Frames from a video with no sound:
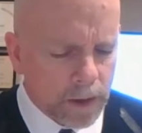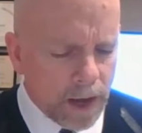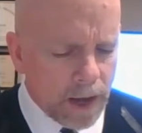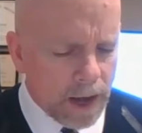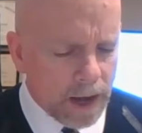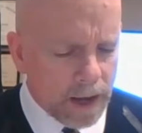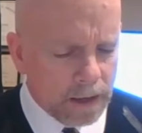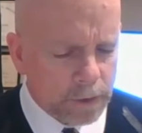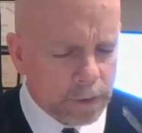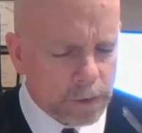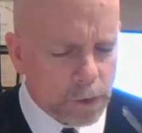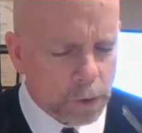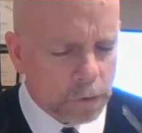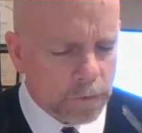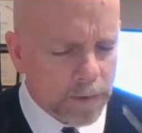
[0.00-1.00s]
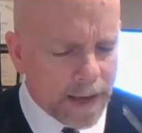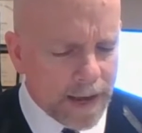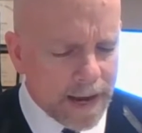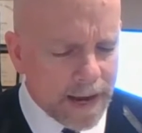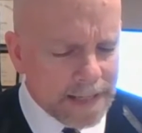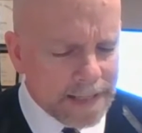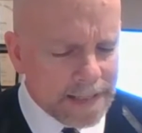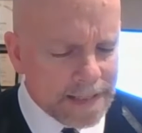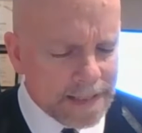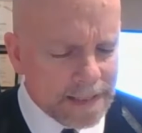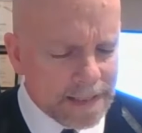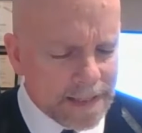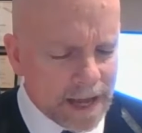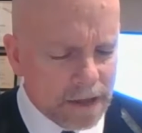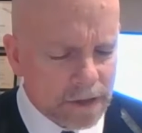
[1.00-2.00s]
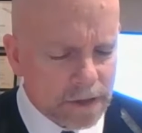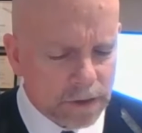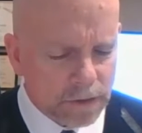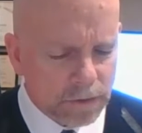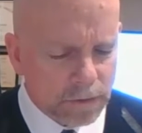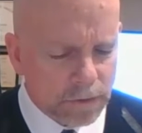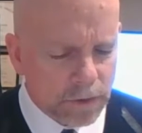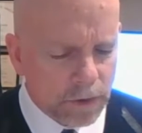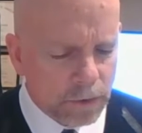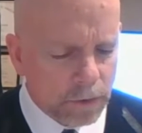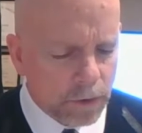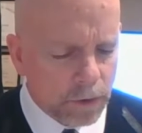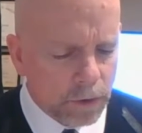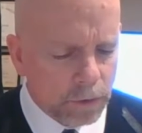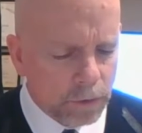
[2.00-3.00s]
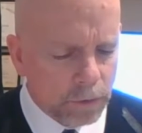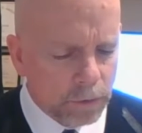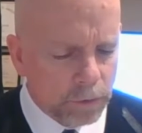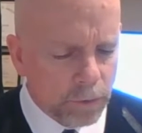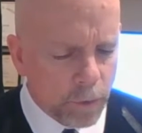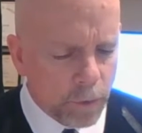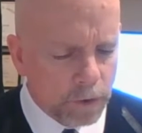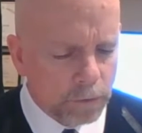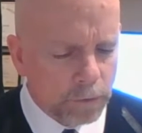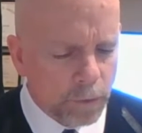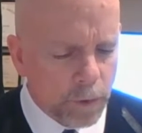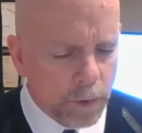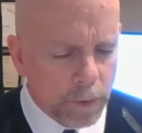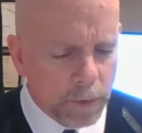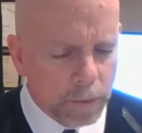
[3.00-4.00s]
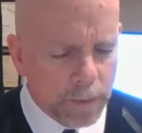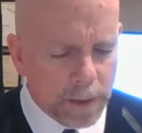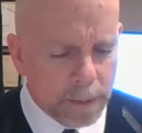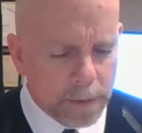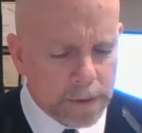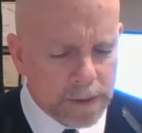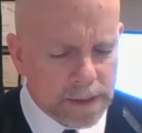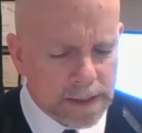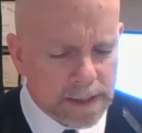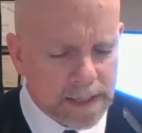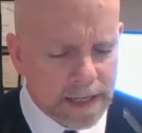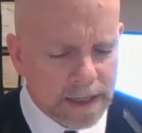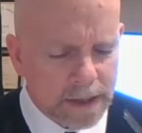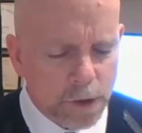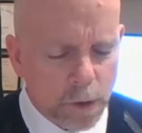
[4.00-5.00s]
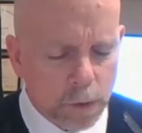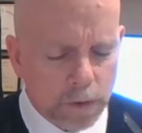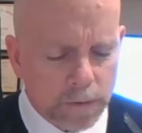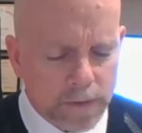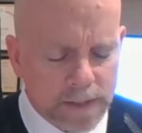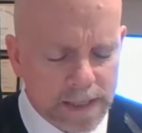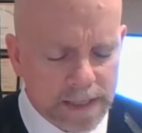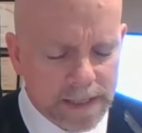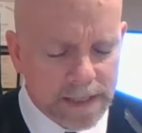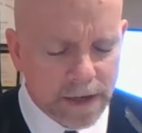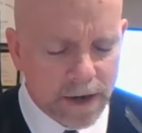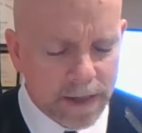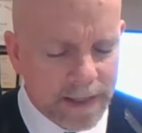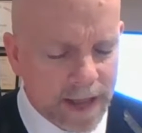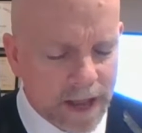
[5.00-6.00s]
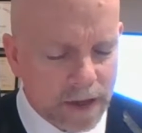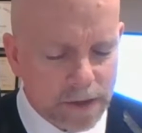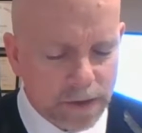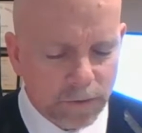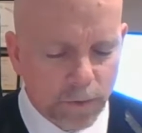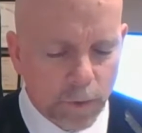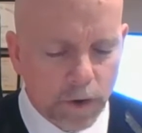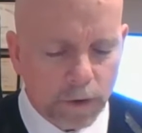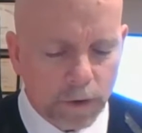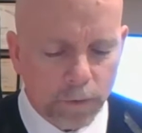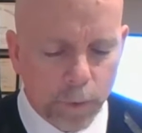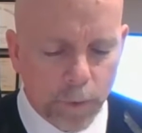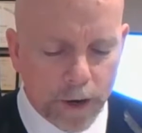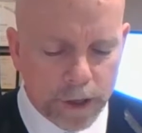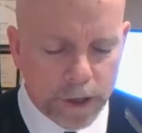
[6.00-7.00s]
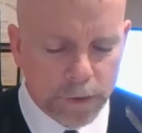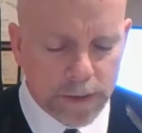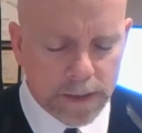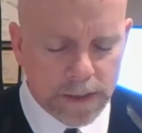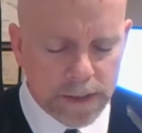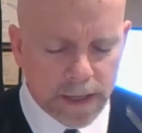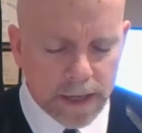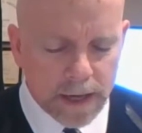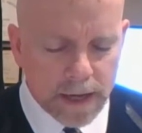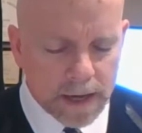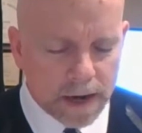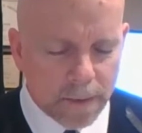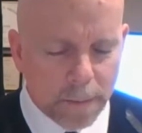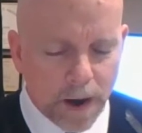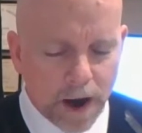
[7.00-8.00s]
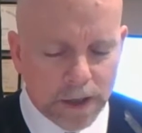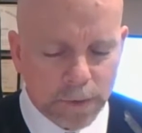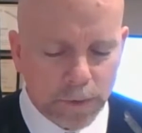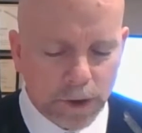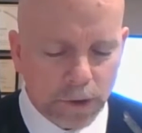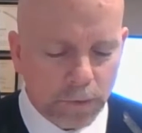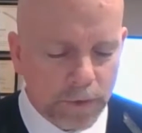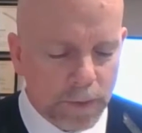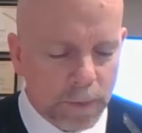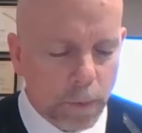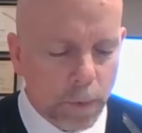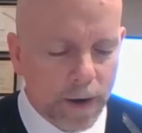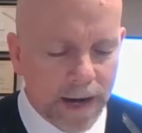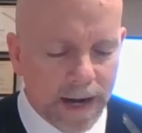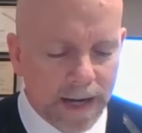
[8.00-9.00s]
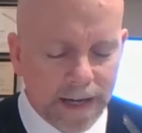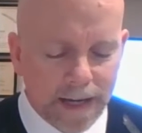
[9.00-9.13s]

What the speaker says: There are a total of 18,441 people sustained a total of 69,404 injuries, approximately 3.8